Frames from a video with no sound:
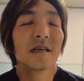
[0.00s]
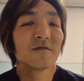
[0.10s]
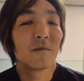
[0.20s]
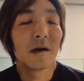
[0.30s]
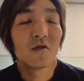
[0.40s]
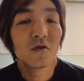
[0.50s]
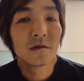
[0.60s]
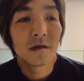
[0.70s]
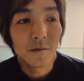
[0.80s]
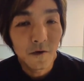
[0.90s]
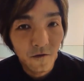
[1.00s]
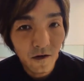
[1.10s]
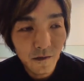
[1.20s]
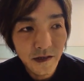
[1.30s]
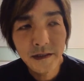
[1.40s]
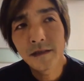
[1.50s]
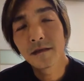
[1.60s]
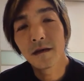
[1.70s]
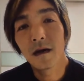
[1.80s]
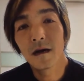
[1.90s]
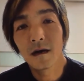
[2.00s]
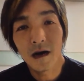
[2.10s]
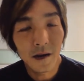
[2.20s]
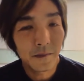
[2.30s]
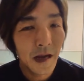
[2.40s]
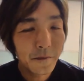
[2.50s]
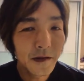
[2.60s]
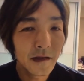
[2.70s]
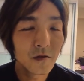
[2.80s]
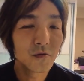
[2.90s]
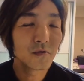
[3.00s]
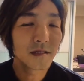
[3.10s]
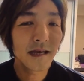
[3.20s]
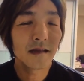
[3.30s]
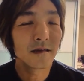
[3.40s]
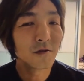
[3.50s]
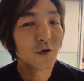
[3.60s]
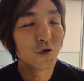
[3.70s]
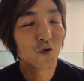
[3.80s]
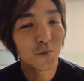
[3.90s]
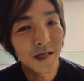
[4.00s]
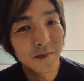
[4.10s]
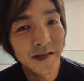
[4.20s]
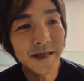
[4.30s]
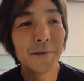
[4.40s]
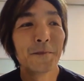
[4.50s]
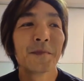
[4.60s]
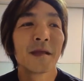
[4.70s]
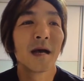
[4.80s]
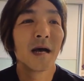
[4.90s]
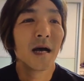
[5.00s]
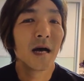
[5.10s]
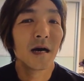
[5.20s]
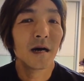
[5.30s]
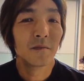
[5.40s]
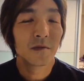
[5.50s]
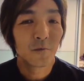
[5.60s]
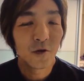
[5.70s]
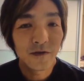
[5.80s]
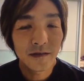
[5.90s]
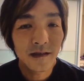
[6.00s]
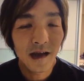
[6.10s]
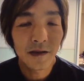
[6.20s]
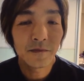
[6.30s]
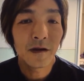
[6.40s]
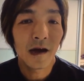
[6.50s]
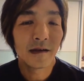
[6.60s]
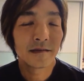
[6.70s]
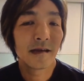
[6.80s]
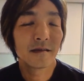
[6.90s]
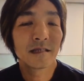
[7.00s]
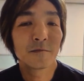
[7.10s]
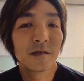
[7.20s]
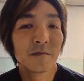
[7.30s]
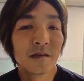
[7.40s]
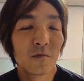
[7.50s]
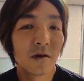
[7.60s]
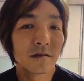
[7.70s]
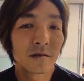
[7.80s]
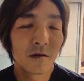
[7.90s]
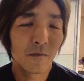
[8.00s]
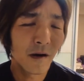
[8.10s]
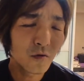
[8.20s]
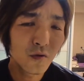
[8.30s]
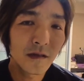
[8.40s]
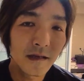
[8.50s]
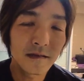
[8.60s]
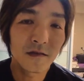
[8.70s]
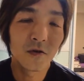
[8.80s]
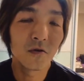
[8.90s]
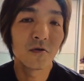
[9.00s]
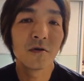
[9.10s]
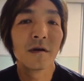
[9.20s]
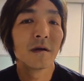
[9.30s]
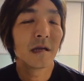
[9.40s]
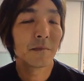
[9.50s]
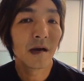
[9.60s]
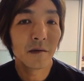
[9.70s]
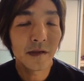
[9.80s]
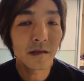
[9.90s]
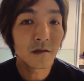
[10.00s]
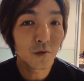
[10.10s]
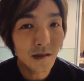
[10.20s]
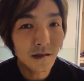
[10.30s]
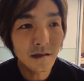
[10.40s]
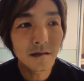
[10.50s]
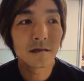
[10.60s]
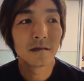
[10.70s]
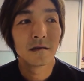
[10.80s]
as for my own performance, I'm happy to set a new PB. The previous time I set this PB was about 20 years ago in my mid 20s.